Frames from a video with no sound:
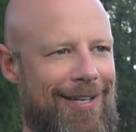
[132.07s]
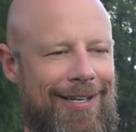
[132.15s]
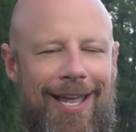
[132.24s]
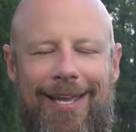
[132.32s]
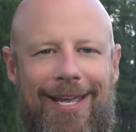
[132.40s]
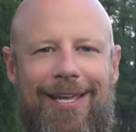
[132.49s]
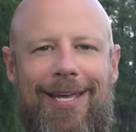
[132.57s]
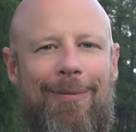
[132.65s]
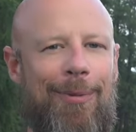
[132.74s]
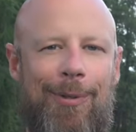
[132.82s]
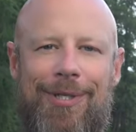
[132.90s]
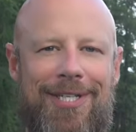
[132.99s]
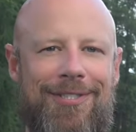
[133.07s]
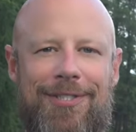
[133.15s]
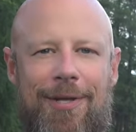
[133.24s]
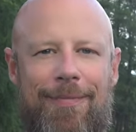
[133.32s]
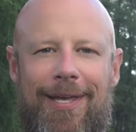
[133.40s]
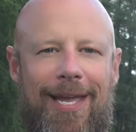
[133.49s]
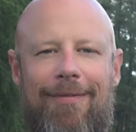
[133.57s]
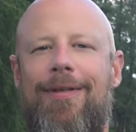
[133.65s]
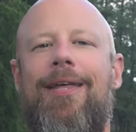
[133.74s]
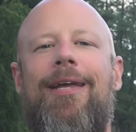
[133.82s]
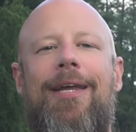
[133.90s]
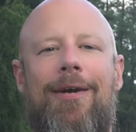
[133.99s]
KKK protest or something,
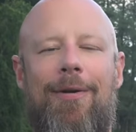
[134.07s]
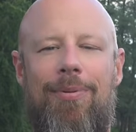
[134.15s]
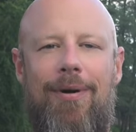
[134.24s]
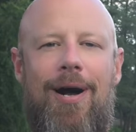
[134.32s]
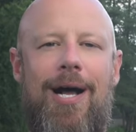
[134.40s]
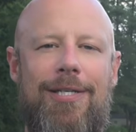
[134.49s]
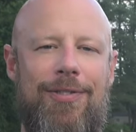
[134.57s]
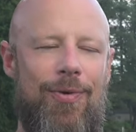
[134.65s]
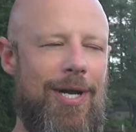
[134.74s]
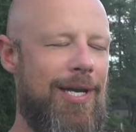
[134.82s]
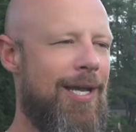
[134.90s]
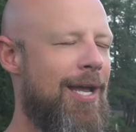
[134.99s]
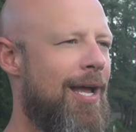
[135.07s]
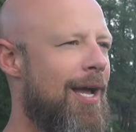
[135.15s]
everything here applies, right?